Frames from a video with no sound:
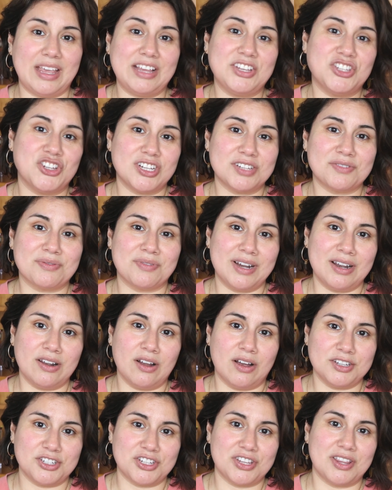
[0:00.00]
They just
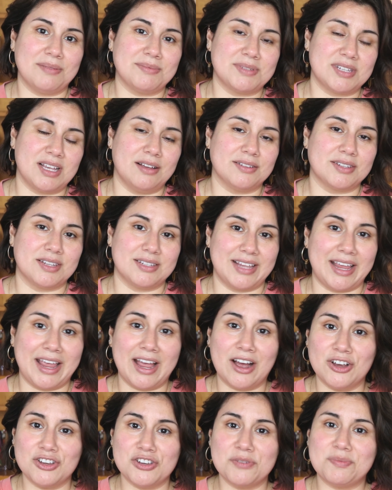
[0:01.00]
relaunched themselves as a one
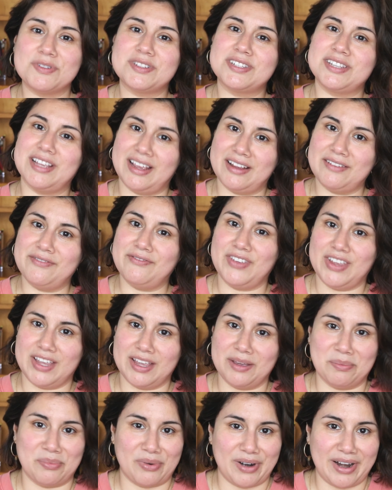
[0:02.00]
hundred percent
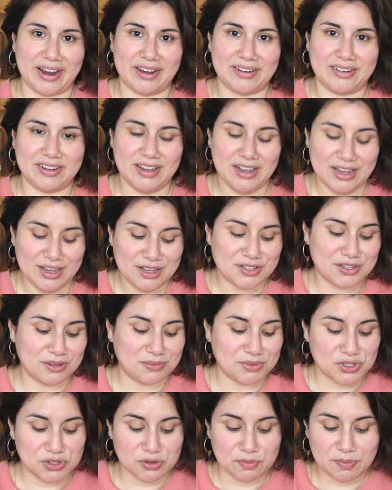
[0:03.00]
vegan brand, so
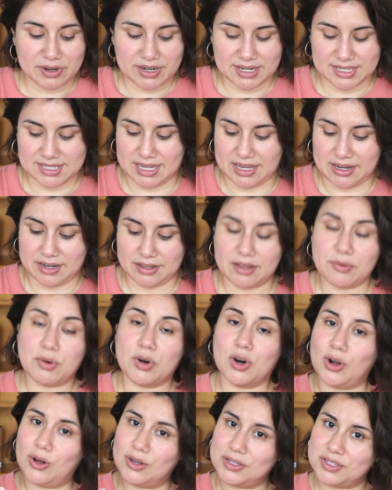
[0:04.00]
I'm super excited. They
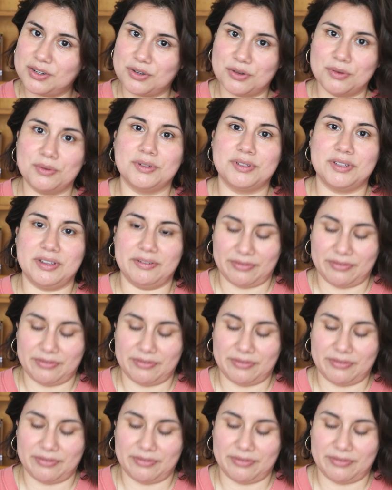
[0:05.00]
were also cruelty